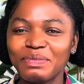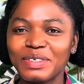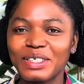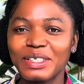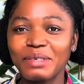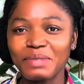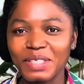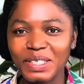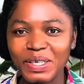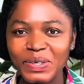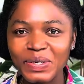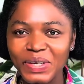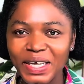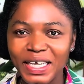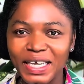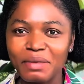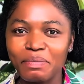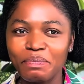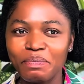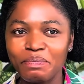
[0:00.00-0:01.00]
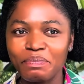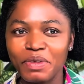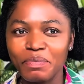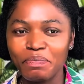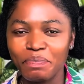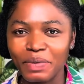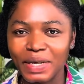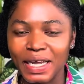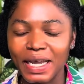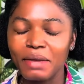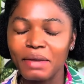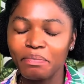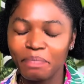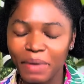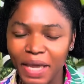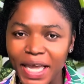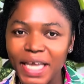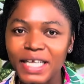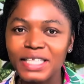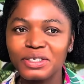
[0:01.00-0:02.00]
some school can
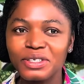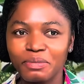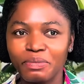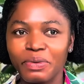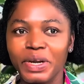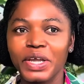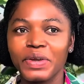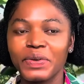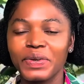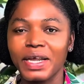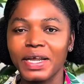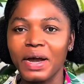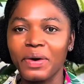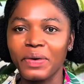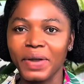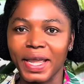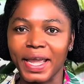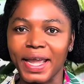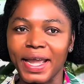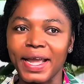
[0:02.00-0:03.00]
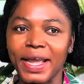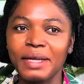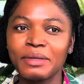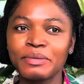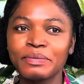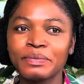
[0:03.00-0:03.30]
pay to bring you down here,